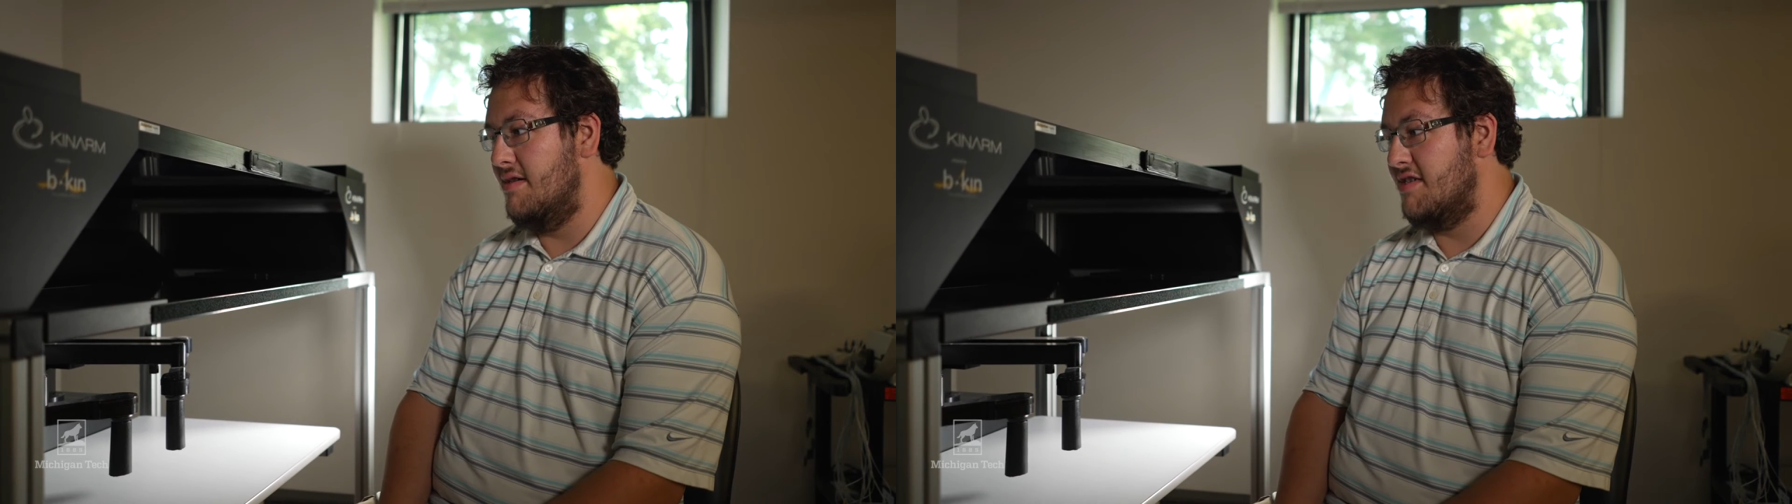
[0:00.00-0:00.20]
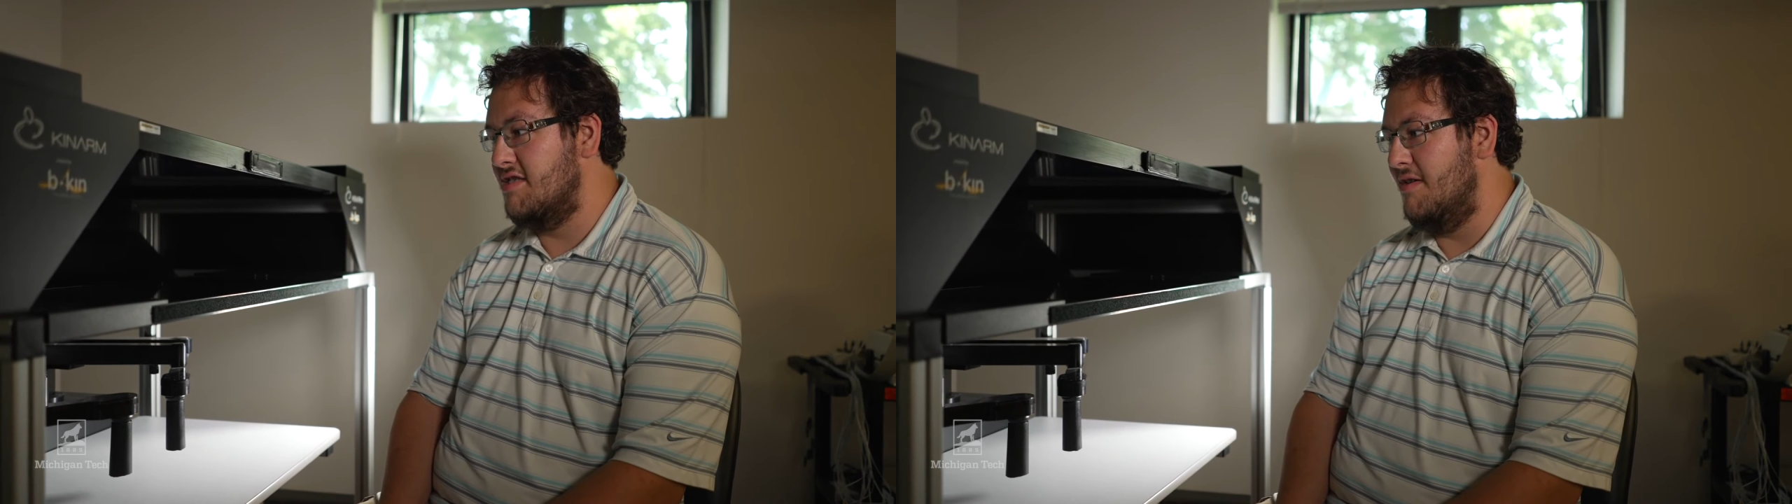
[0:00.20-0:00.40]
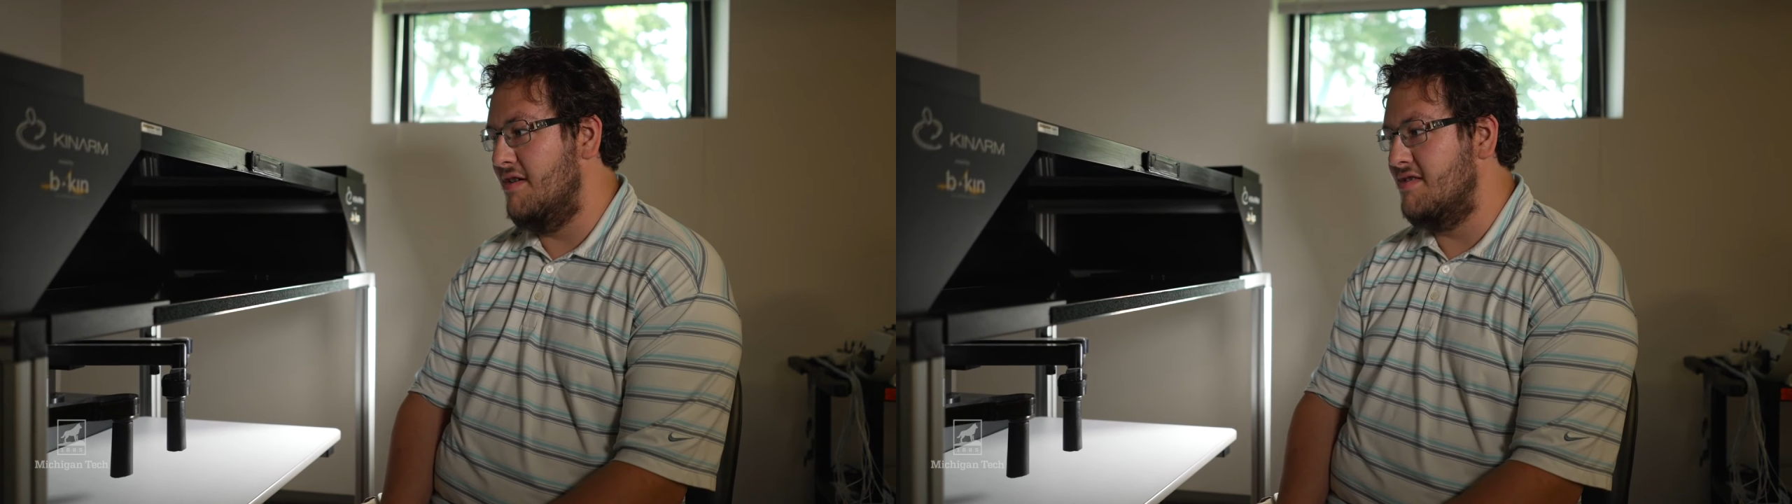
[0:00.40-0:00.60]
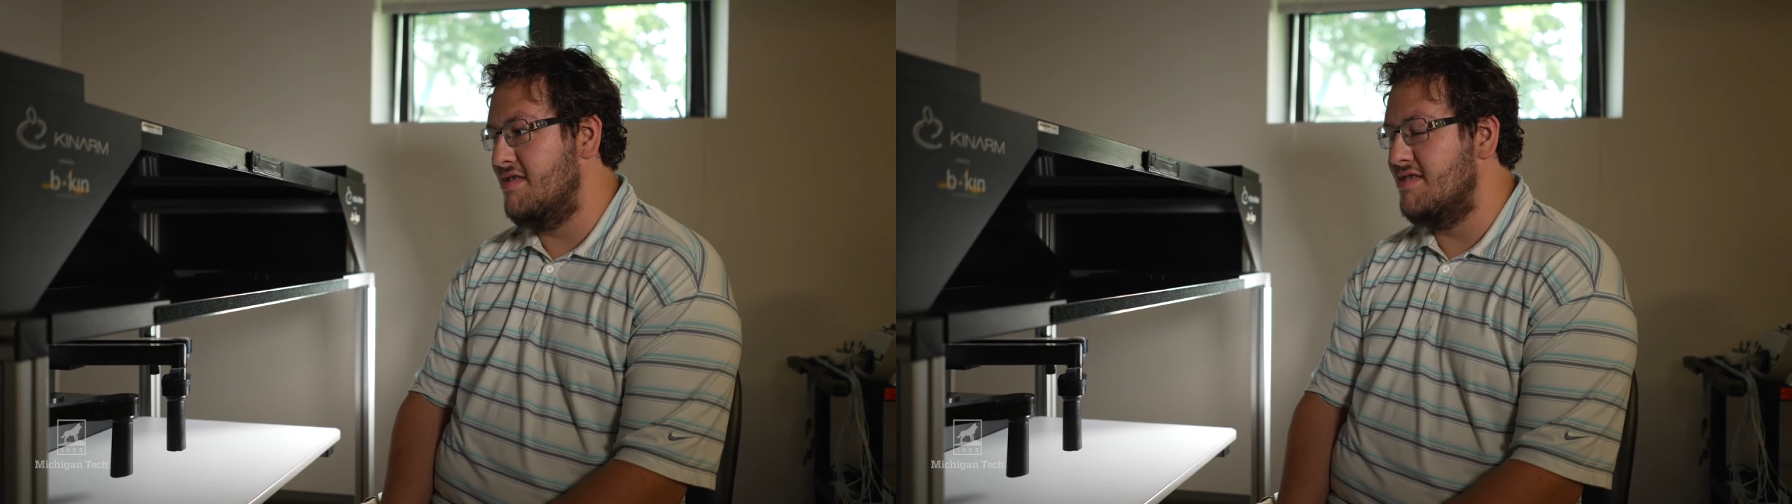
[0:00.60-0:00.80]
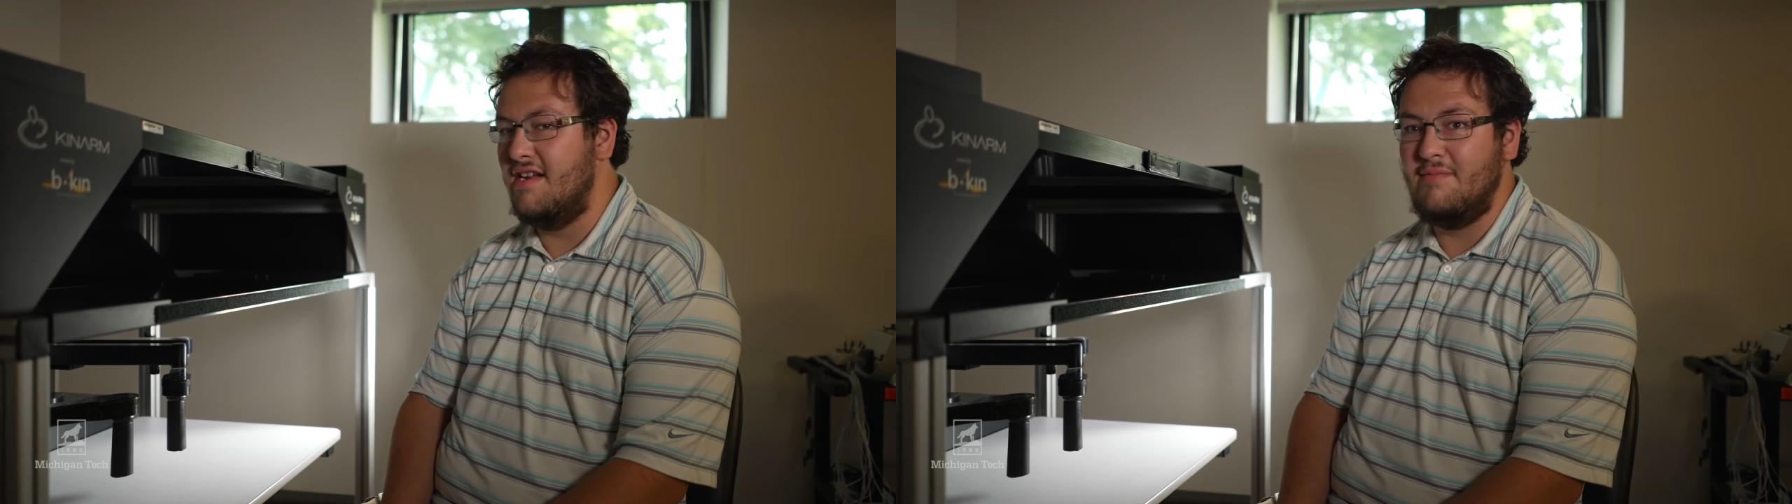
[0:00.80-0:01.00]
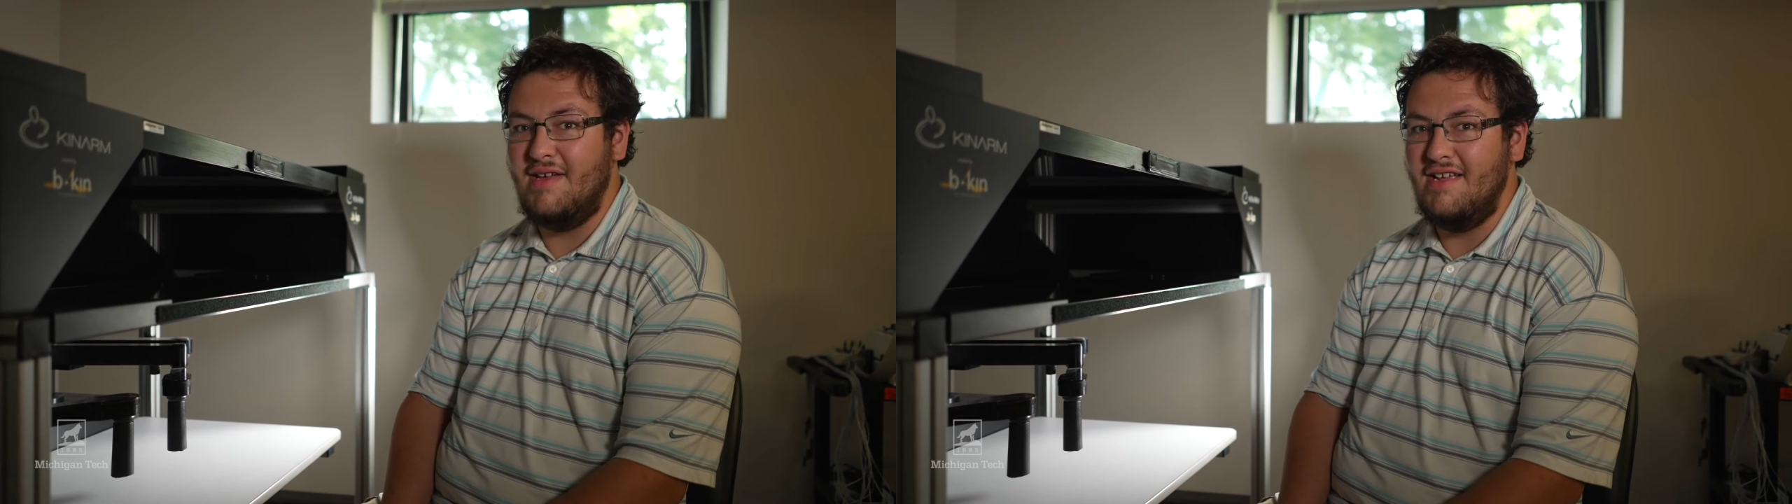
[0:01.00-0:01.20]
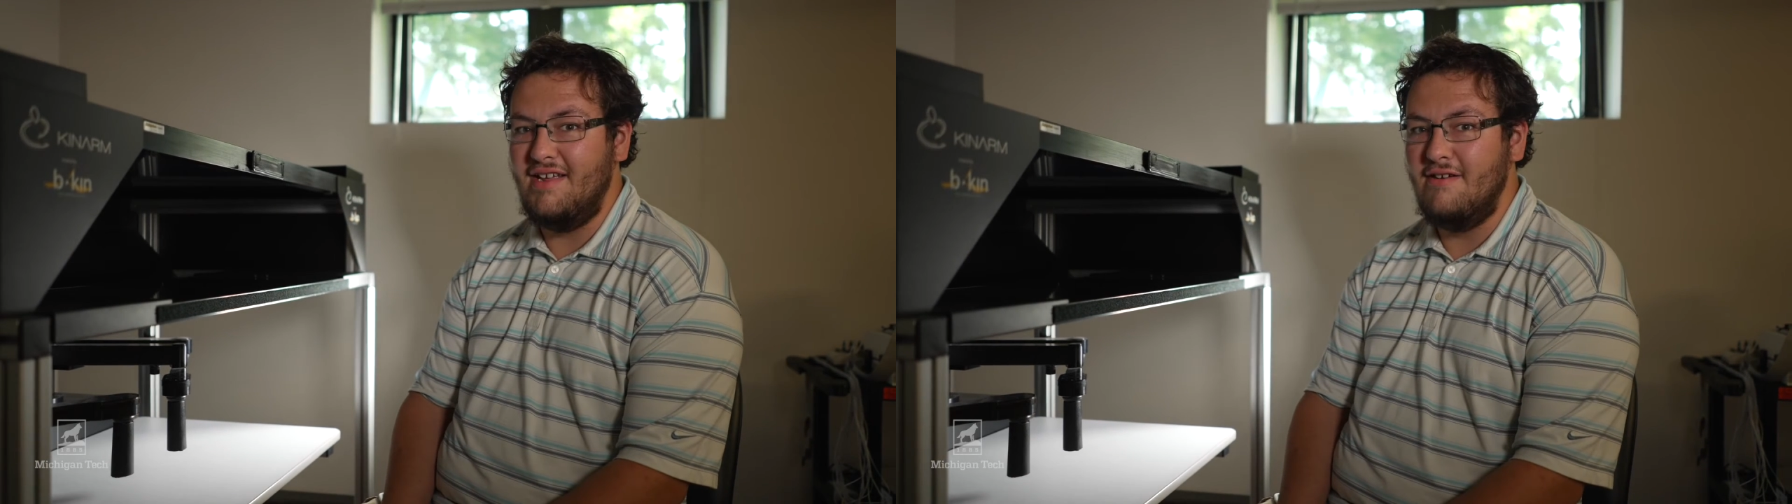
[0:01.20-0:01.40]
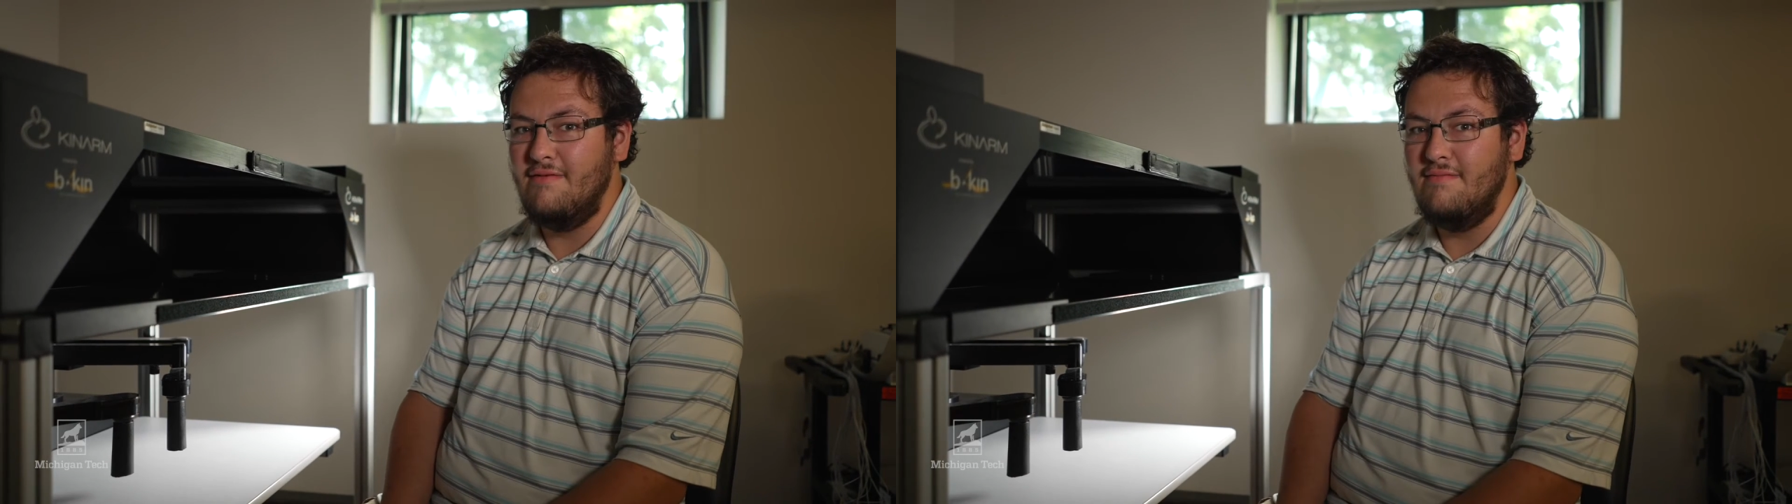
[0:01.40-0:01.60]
experiences that I'm getting here.